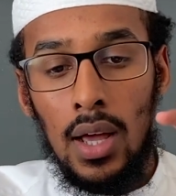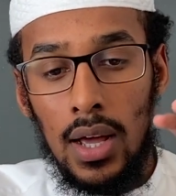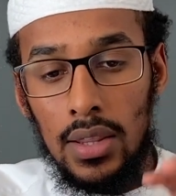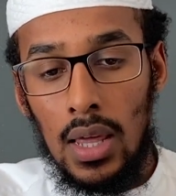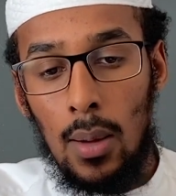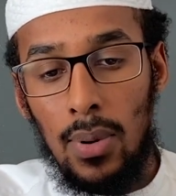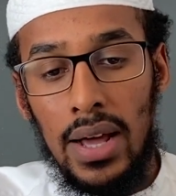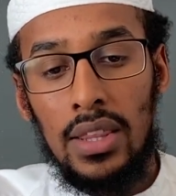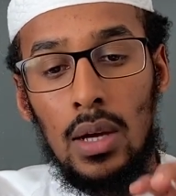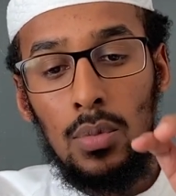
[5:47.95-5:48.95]
and they apply
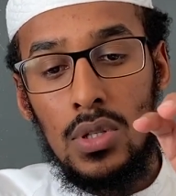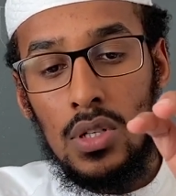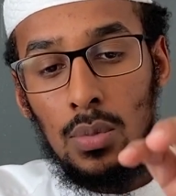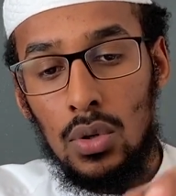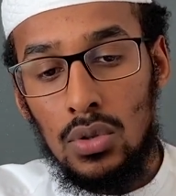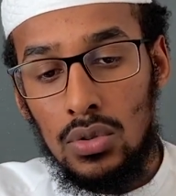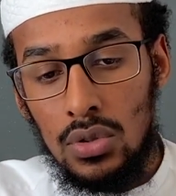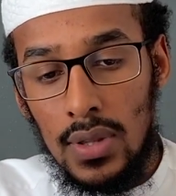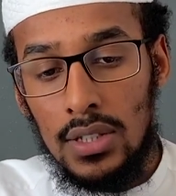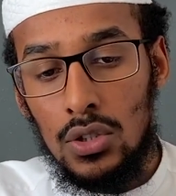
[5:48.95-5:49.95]
that principle to
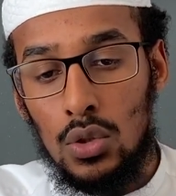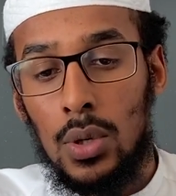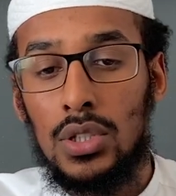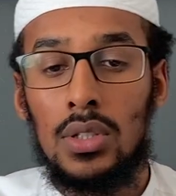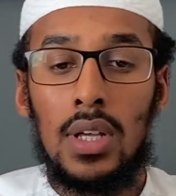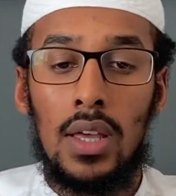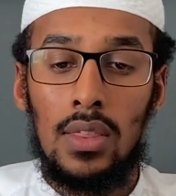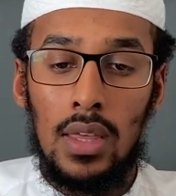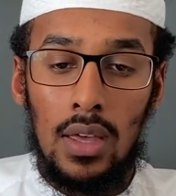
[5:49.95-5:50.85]
that situation, and